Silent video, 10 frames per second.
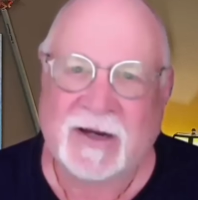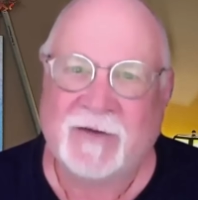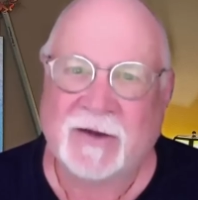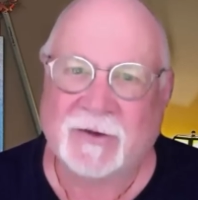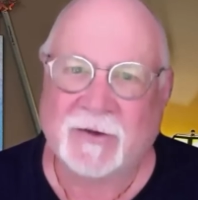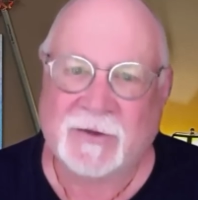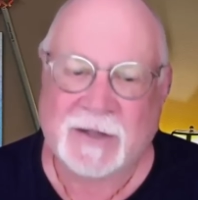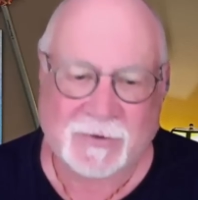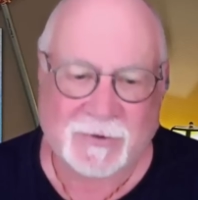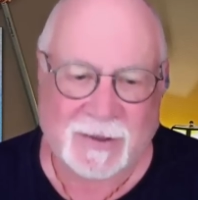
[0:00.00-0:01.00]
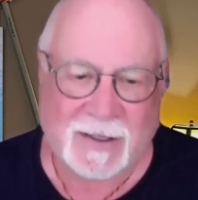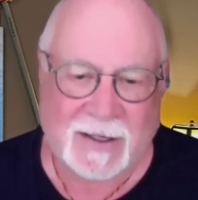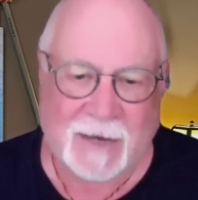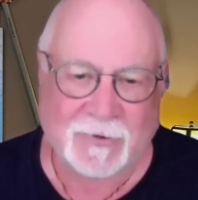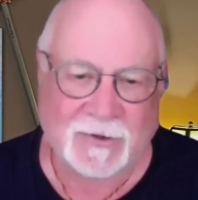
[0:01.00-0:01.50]
as of yesterday.
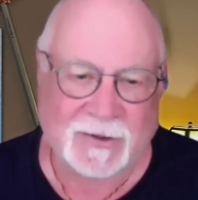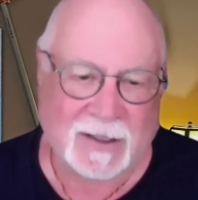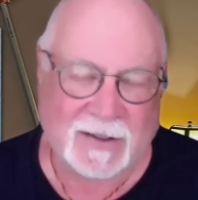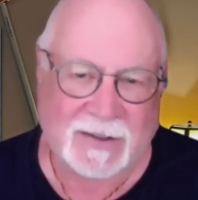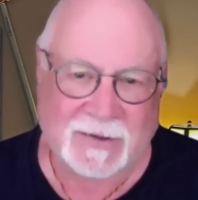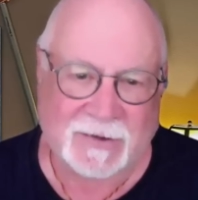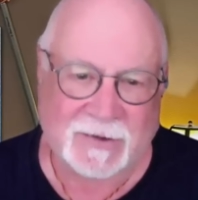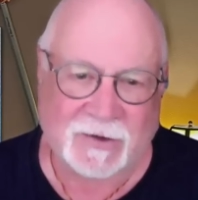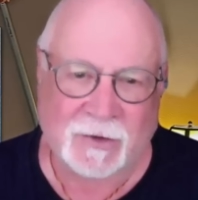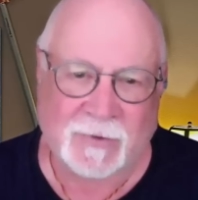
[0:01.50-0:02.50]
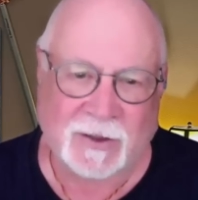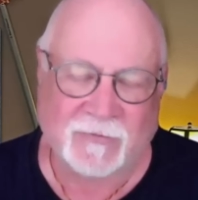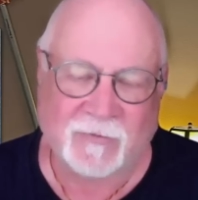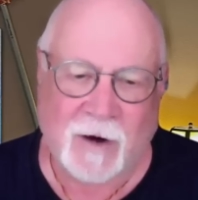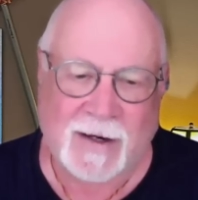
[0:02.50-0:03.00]
That was he sent this to me on
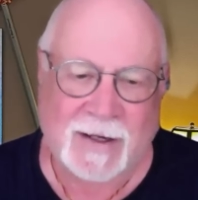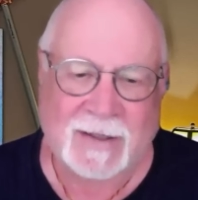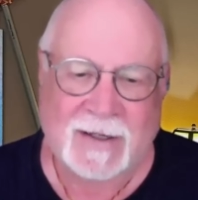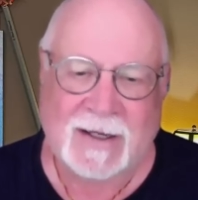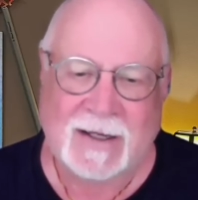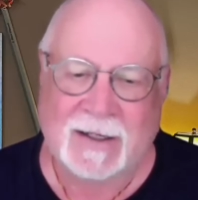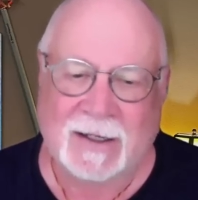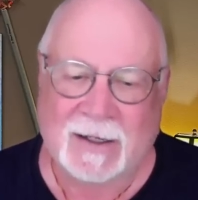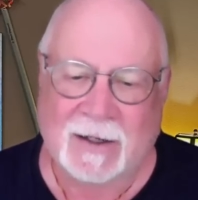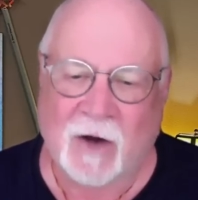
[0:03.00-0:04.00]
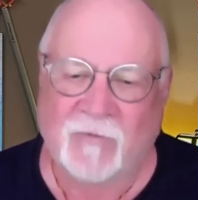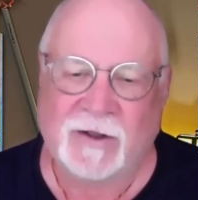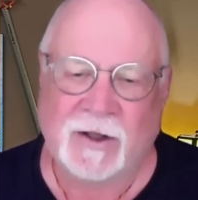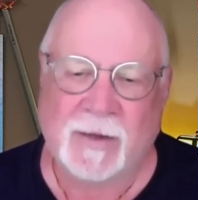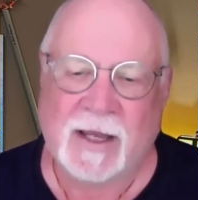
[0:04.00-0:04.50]
Friday.
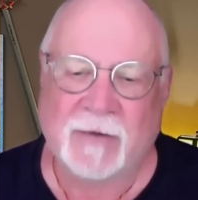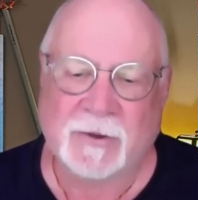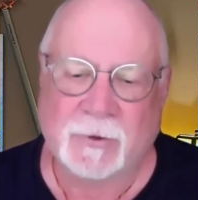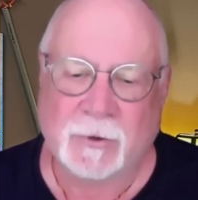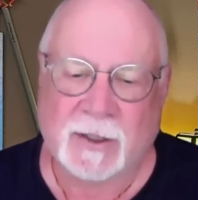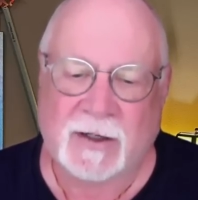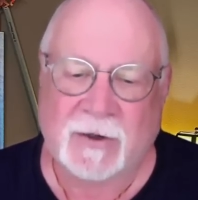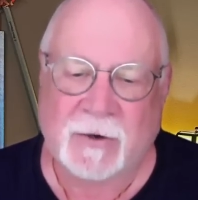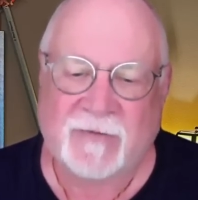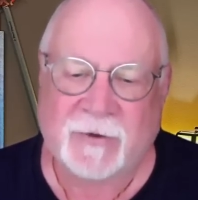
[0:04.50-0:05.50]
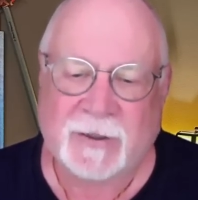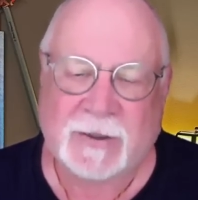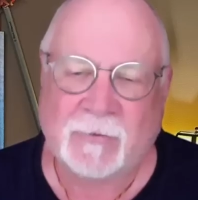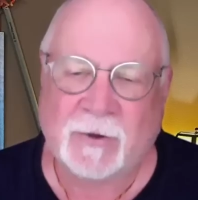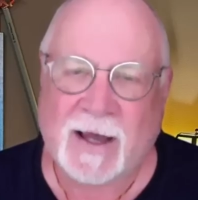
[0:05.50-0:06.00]
Hopefully, they'll be able to recover
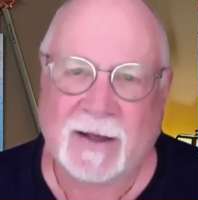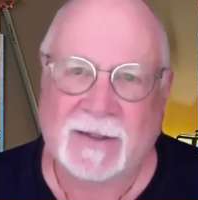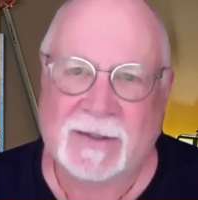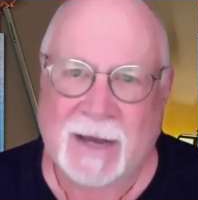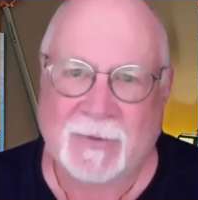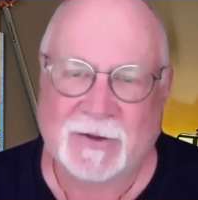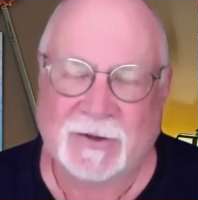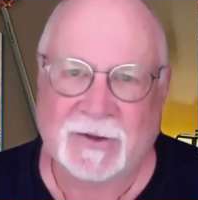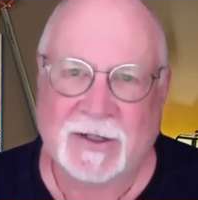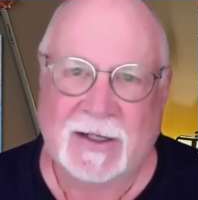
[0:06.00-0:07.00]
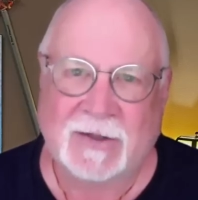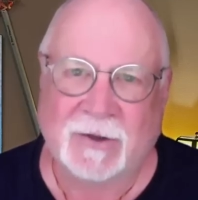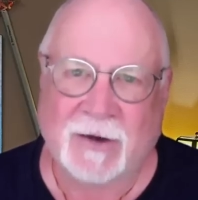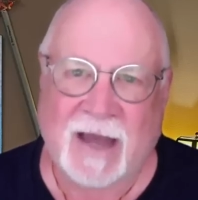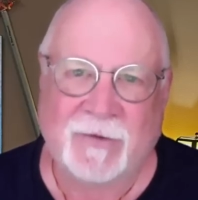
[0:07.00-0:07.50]
it without any damages.
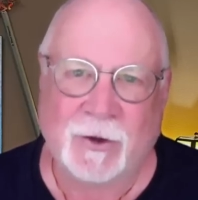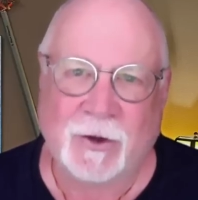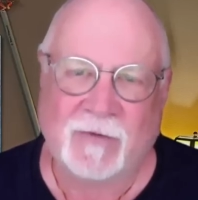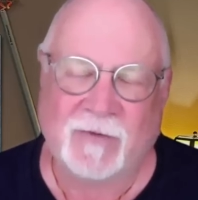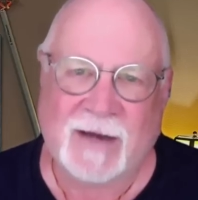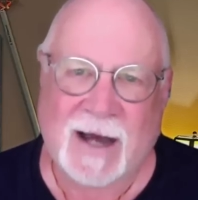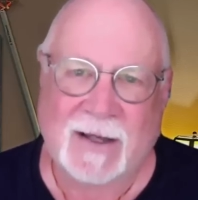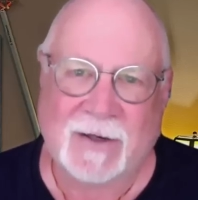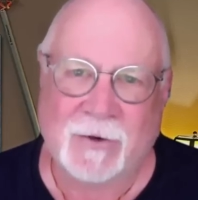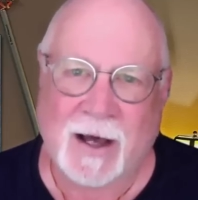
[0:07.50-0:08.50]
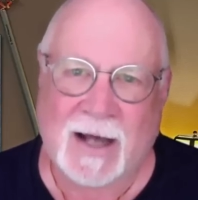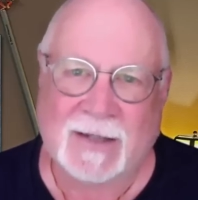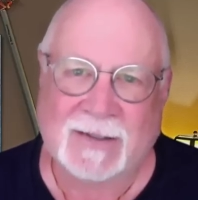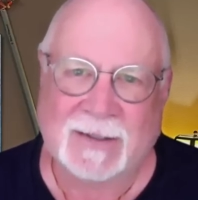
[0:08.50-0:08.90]
So I haven't heard if they got it or not.